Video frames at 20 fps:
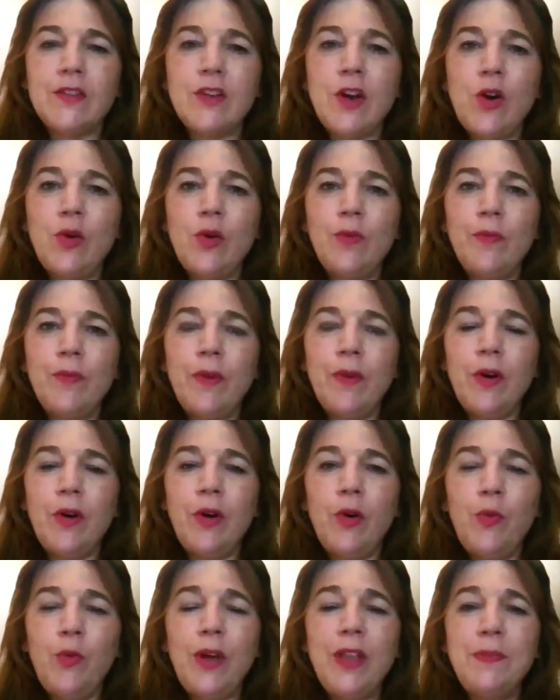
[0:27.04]
So
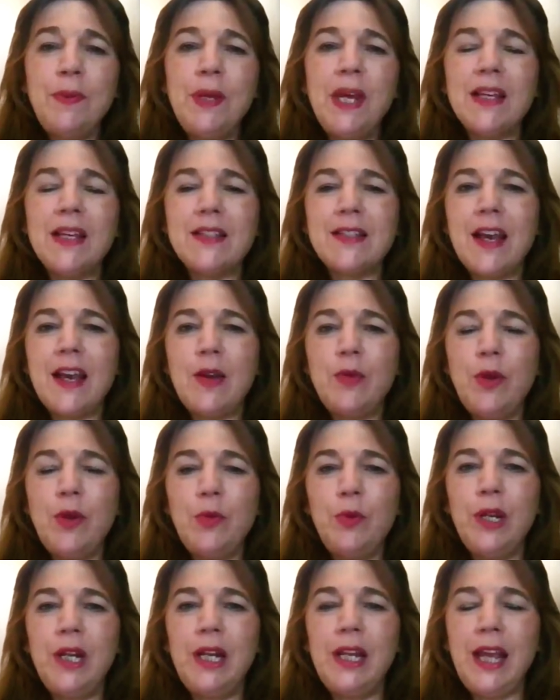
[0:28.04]
with PsA,
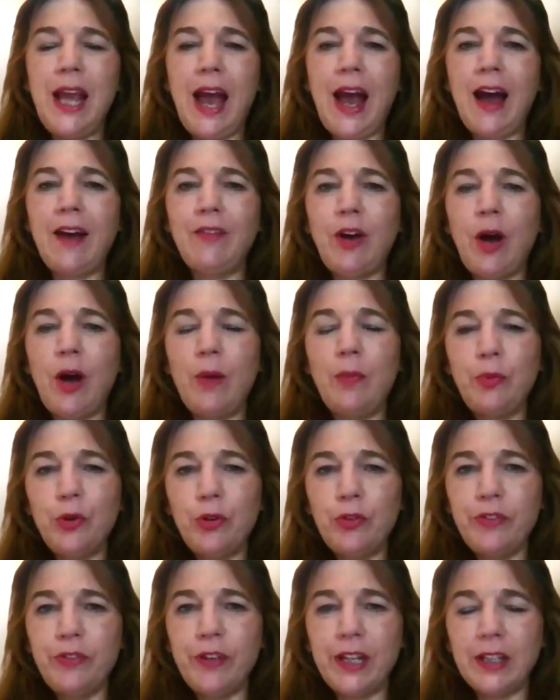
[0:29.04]
we really have a
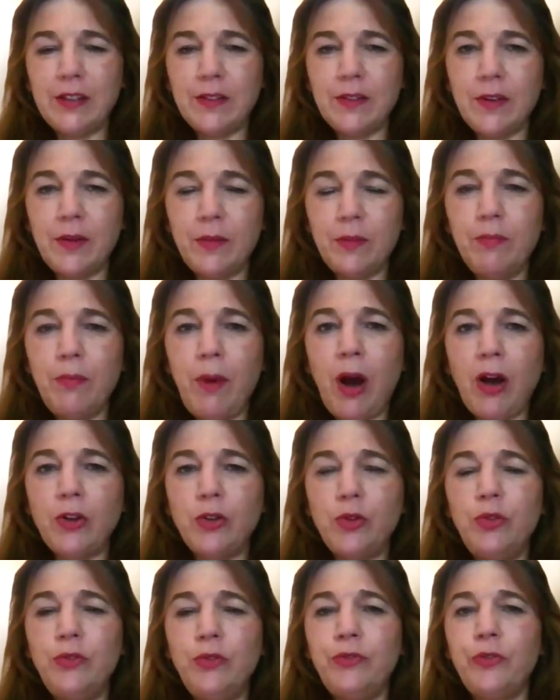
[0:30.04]
perfect
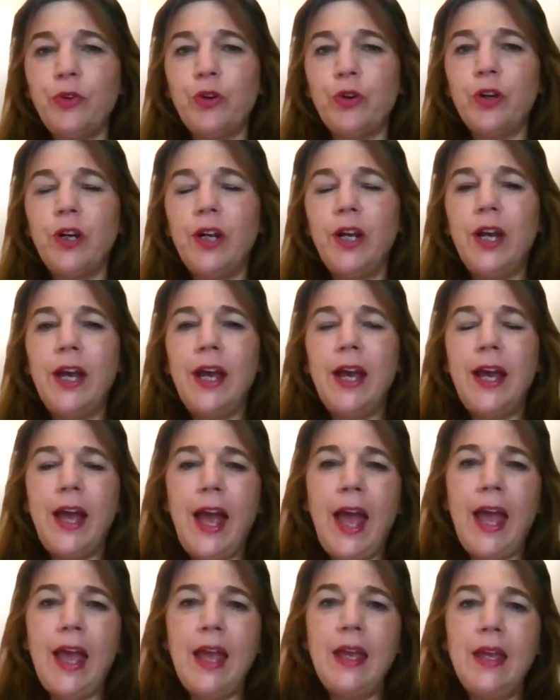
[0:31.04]
model for
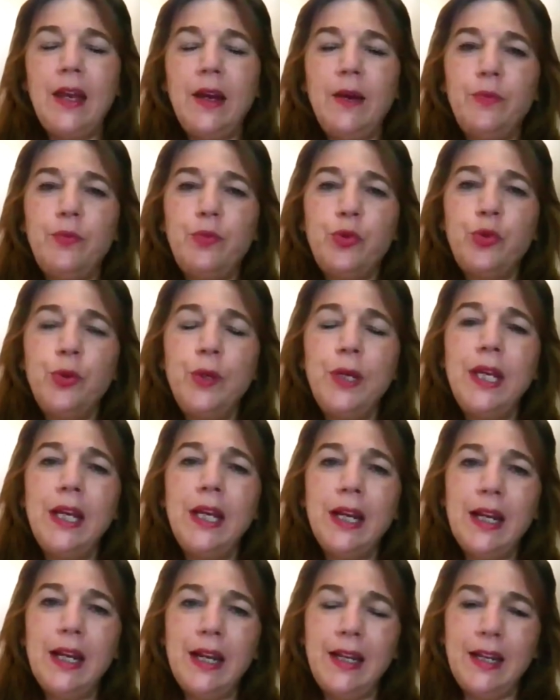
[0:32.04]
a
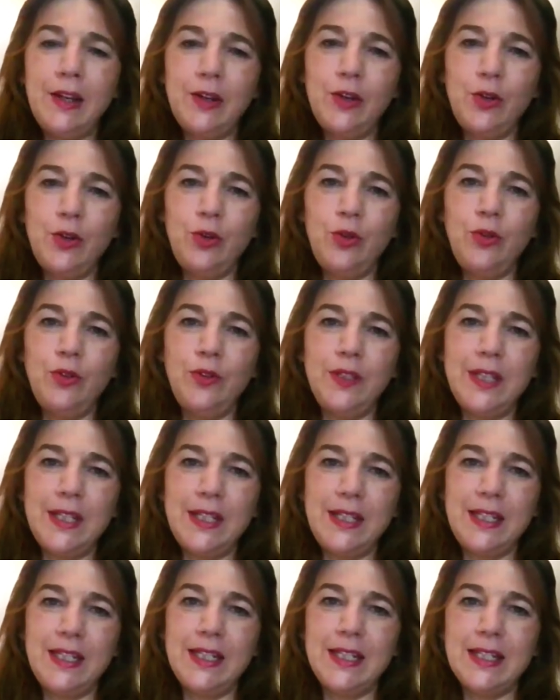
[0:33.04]
preclinical
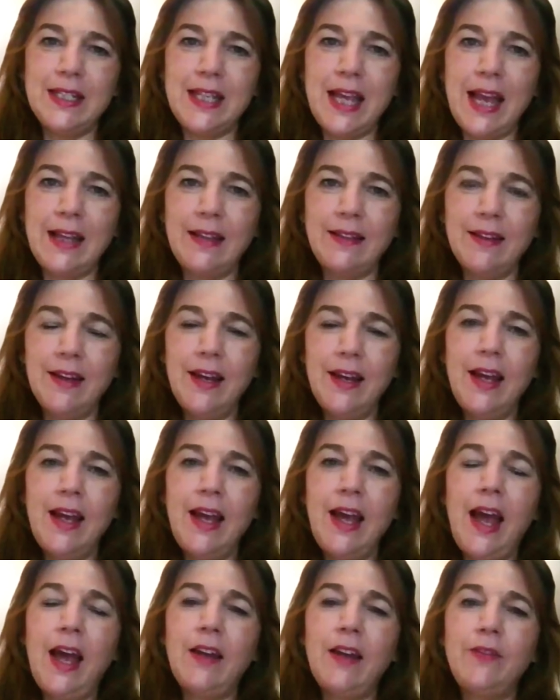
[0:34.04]
disease state.
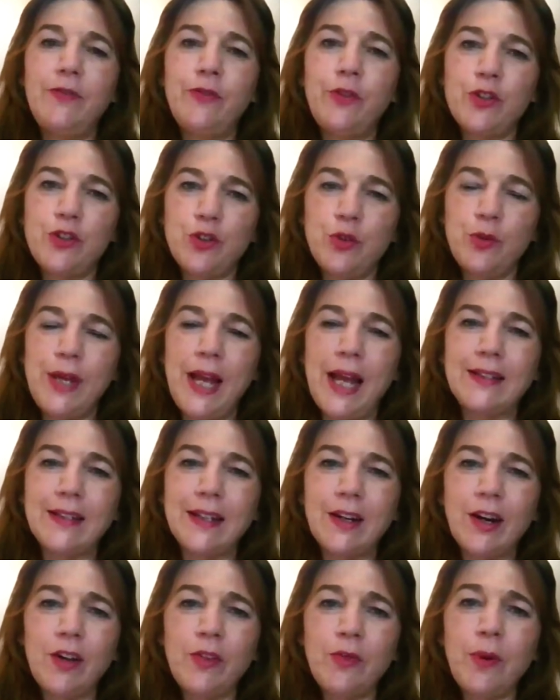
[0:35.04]
And for
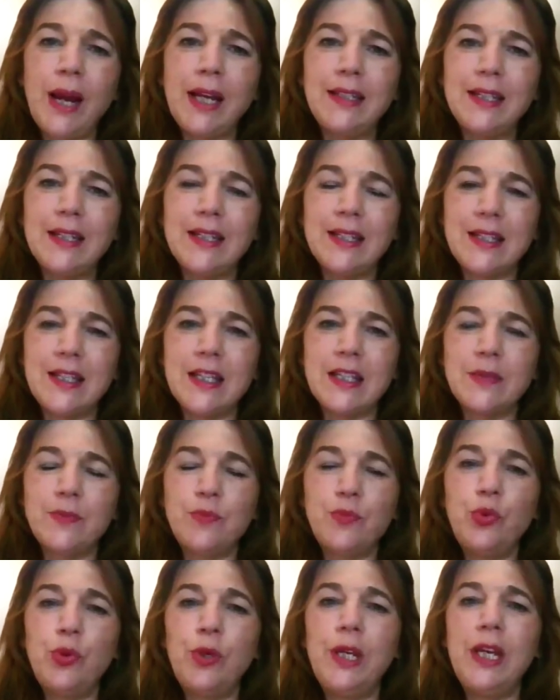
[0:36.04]
psoriatic arthritis, this
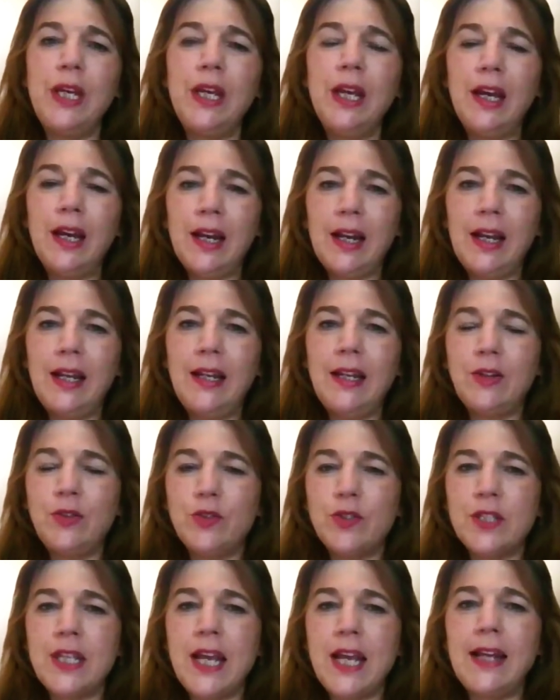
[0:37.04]

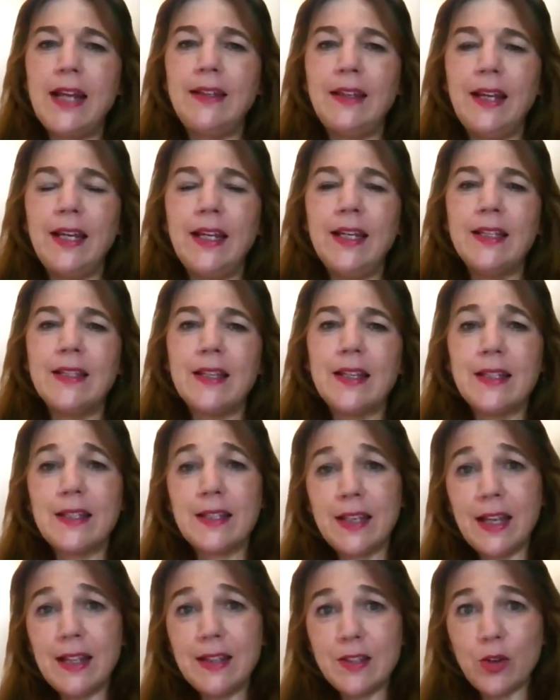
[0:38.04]
preclinical state is
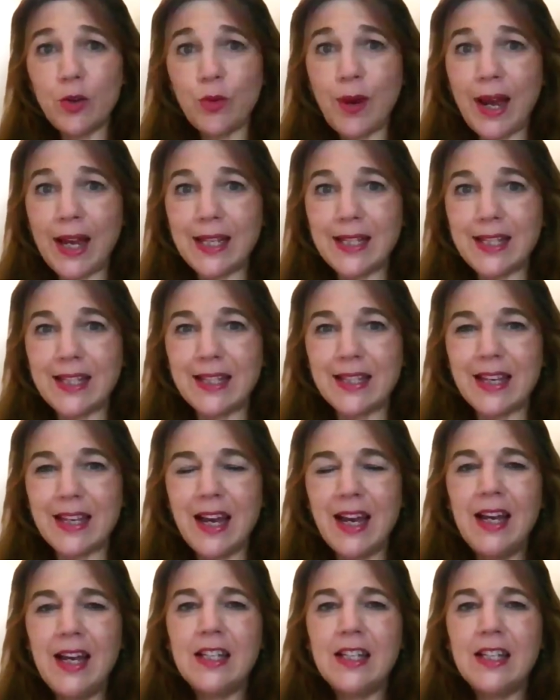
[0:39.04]
skin psoriasis,